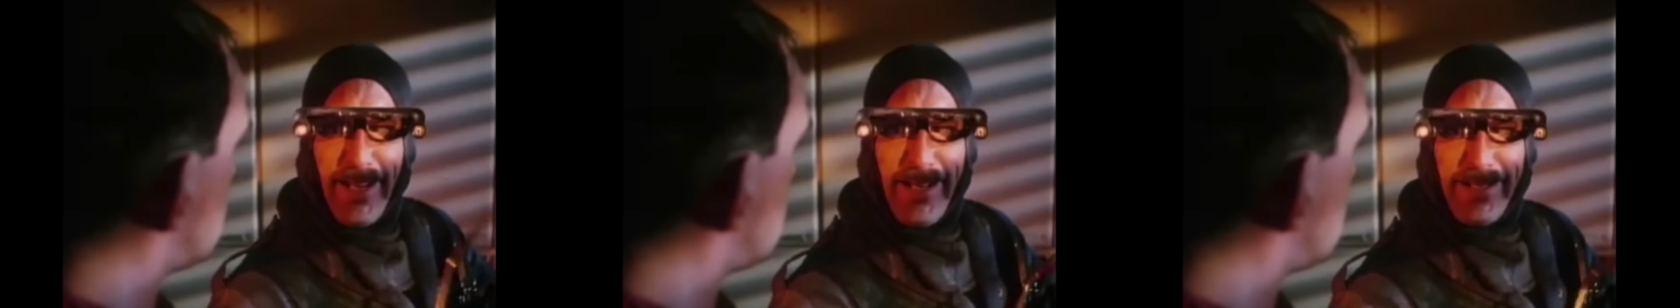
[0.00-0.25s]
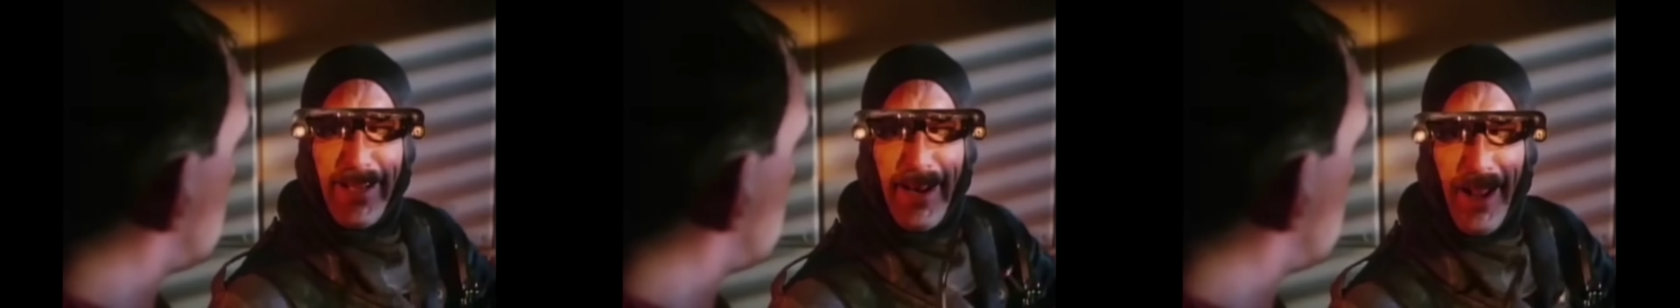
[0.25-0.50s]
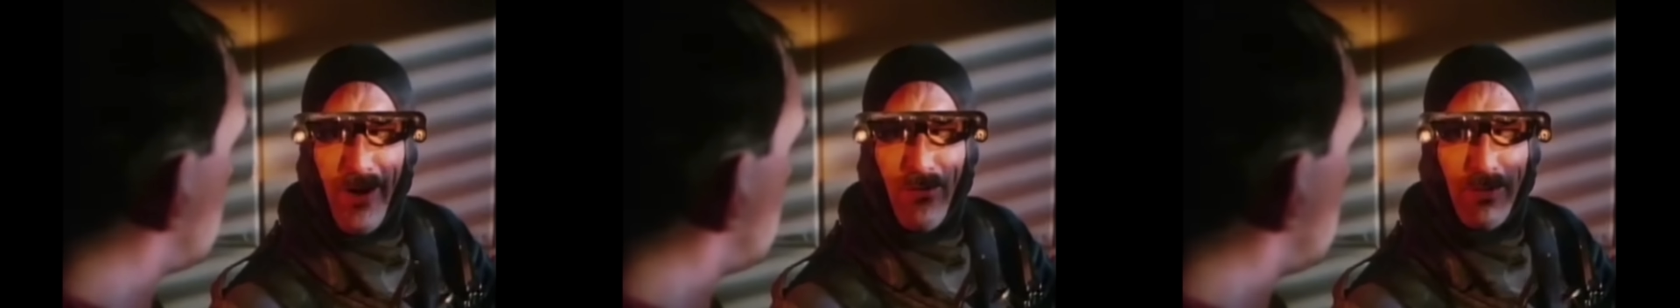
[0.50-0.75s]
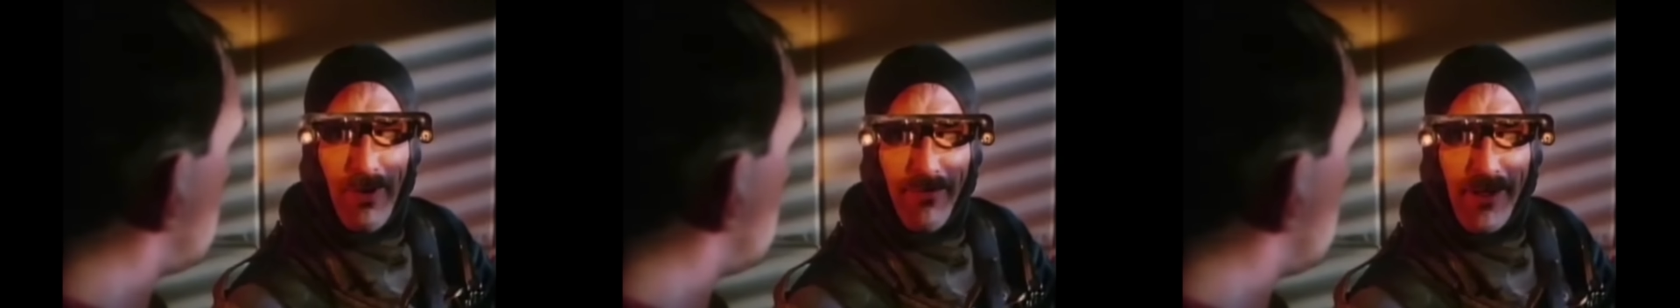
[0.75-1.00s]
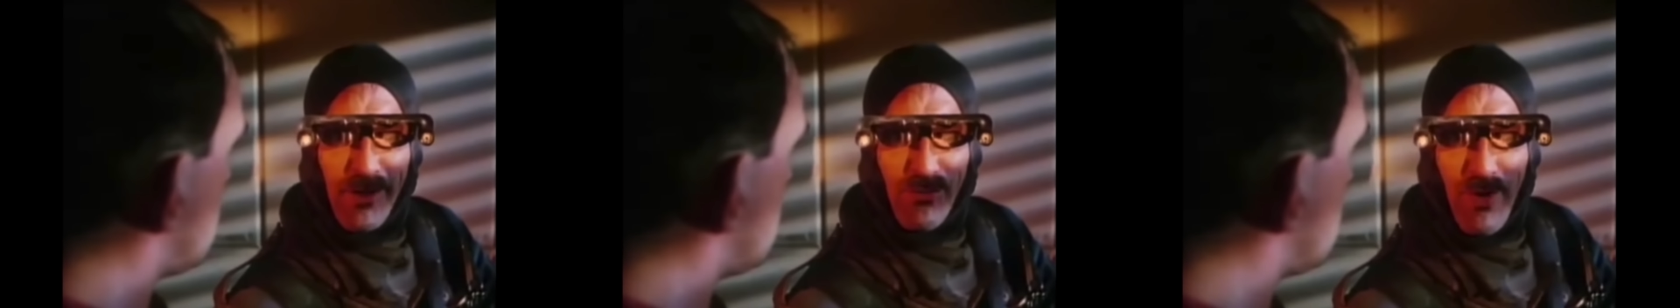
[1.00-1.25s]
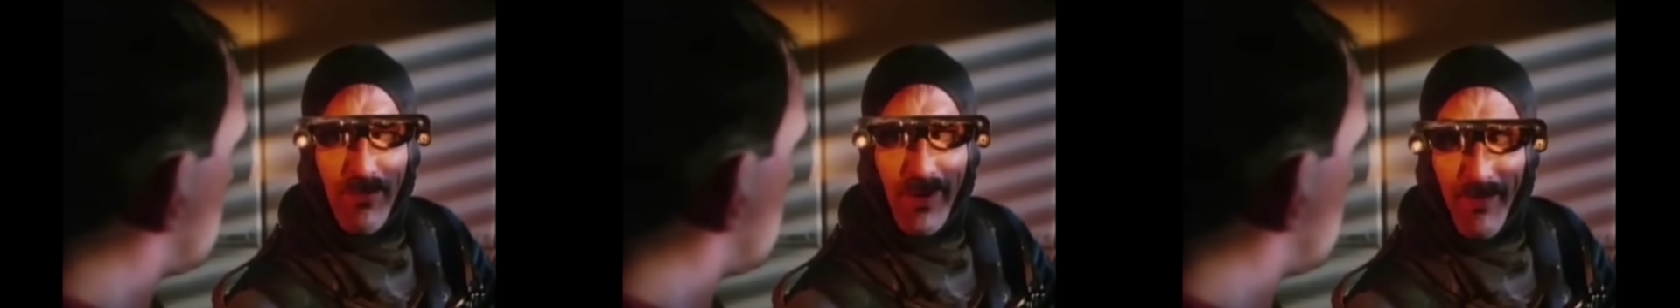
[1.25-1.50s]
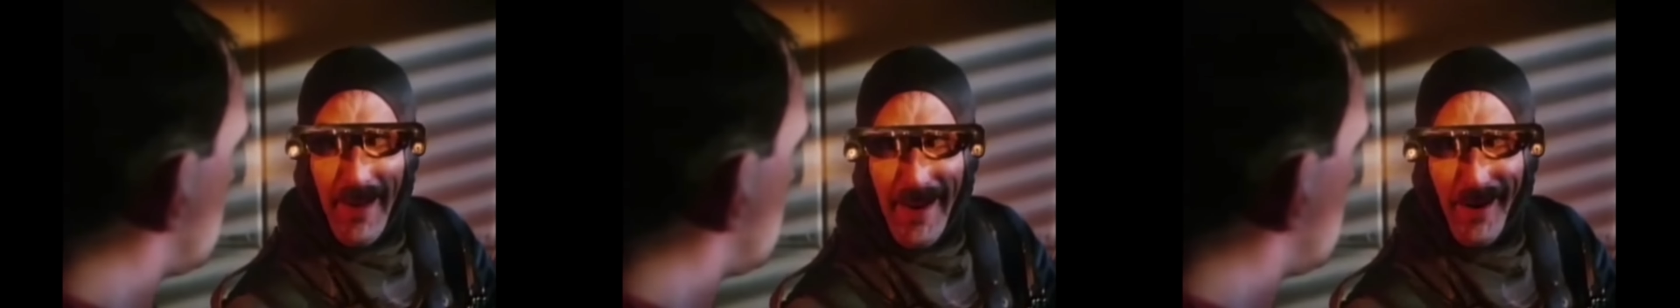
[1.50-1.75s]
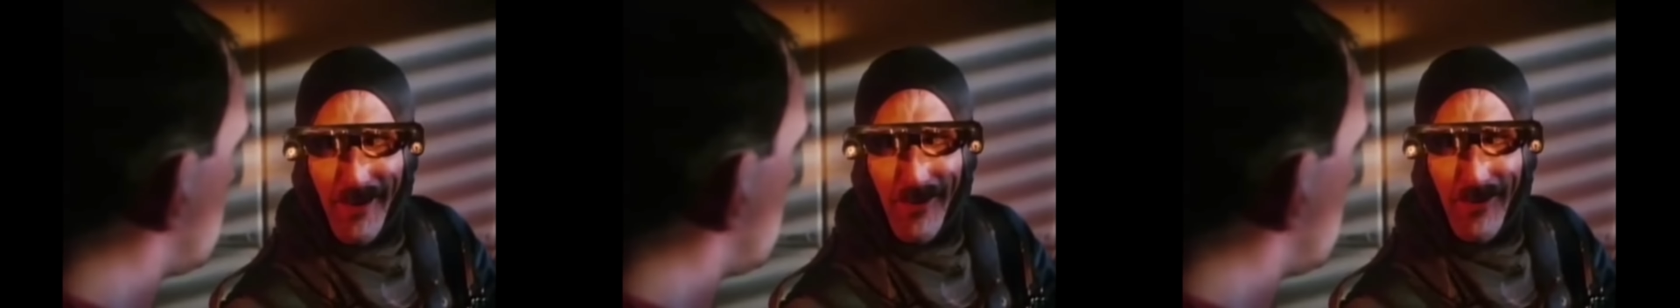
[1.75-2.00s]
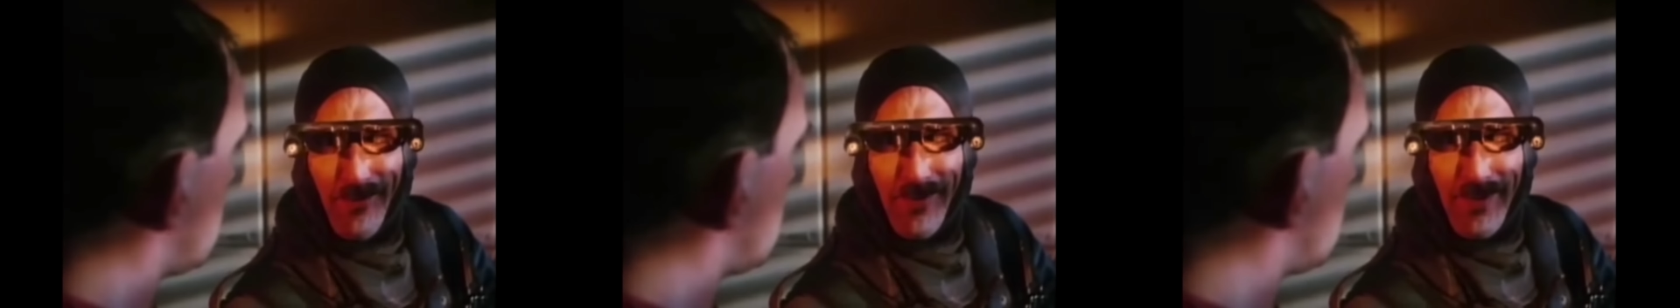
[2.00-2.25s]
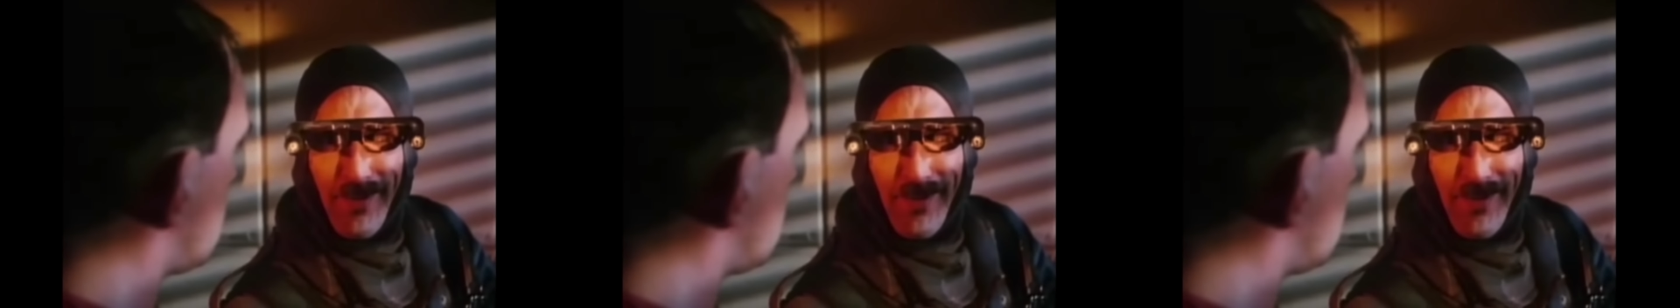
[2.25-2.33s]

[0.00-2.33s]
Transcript: remains somewhat under the radar,